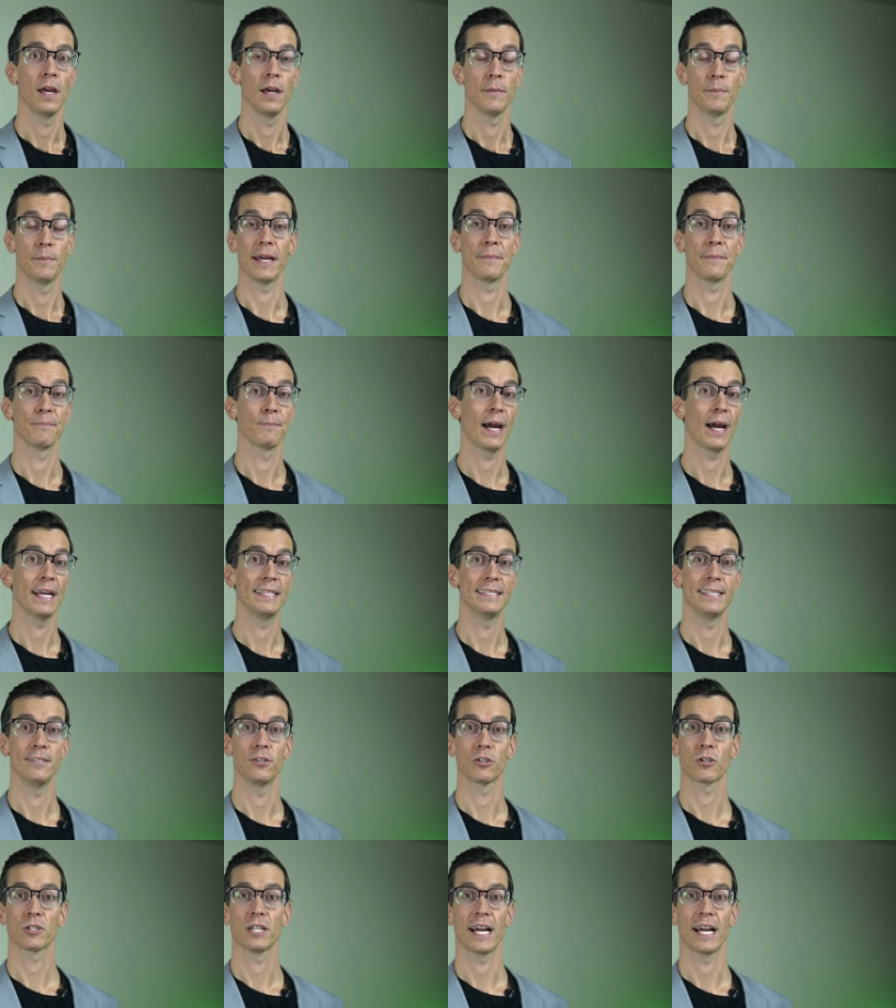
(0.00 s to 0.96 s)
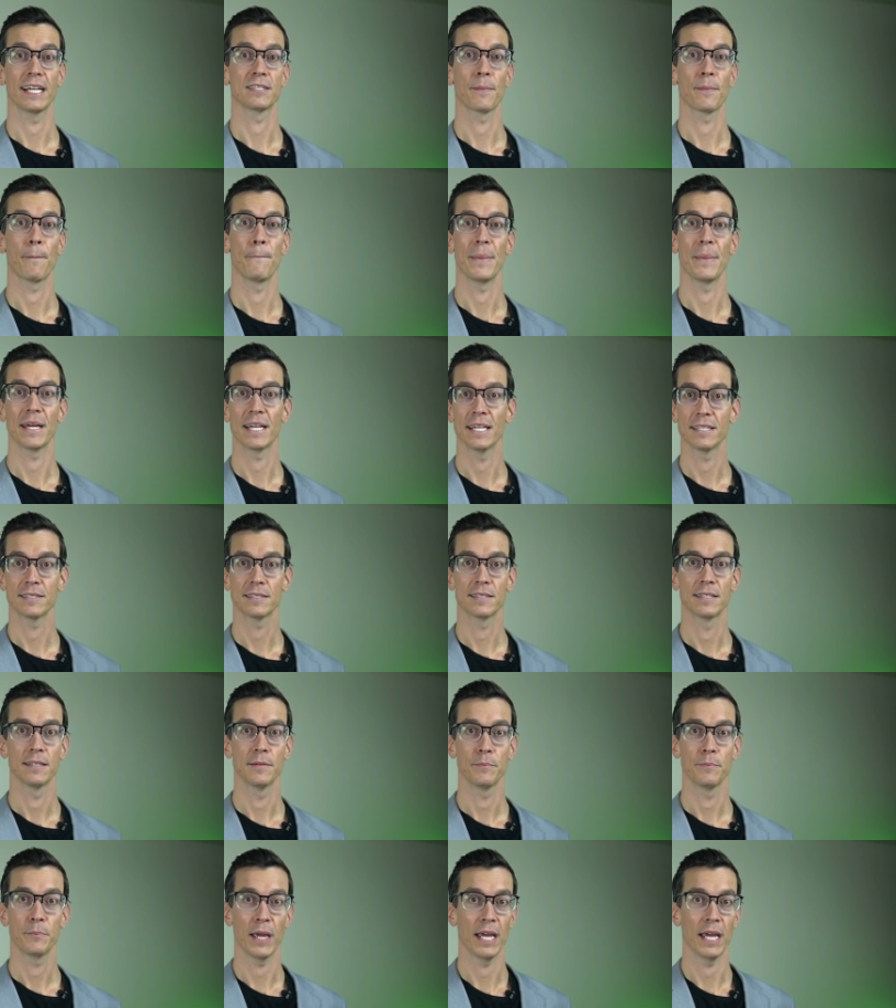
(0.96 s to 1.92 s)
my ideal client's
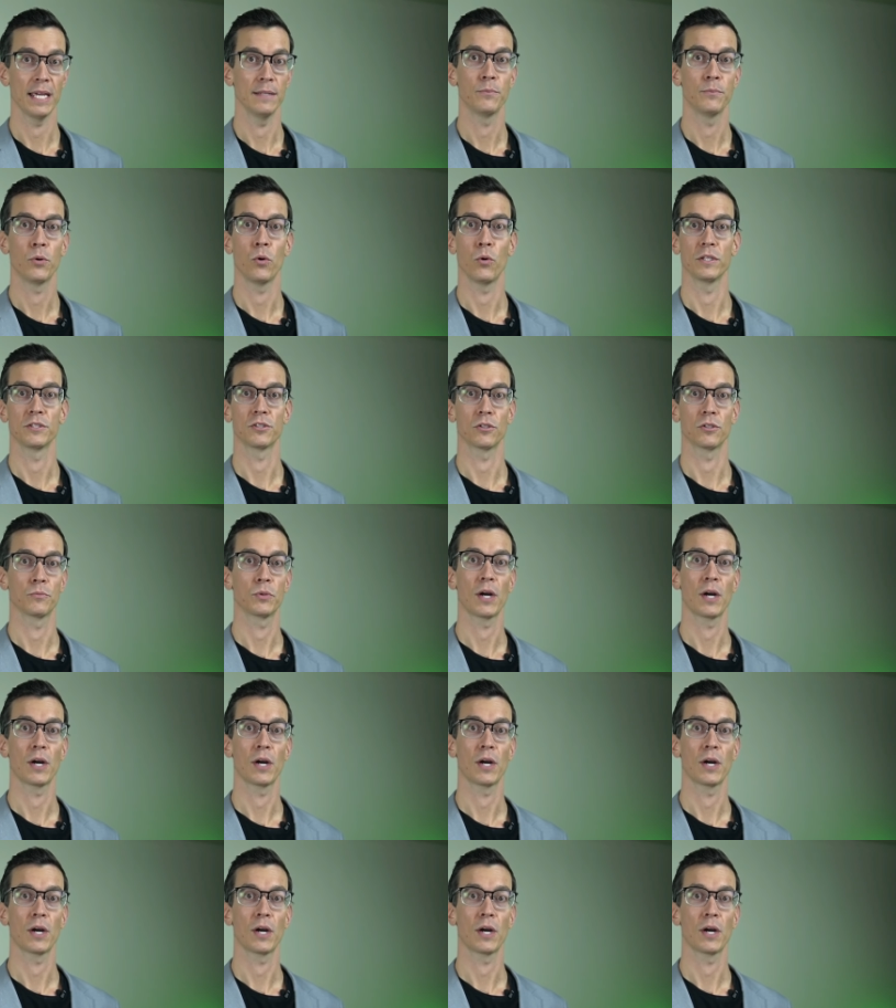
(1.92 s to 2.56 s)
biggest pain points or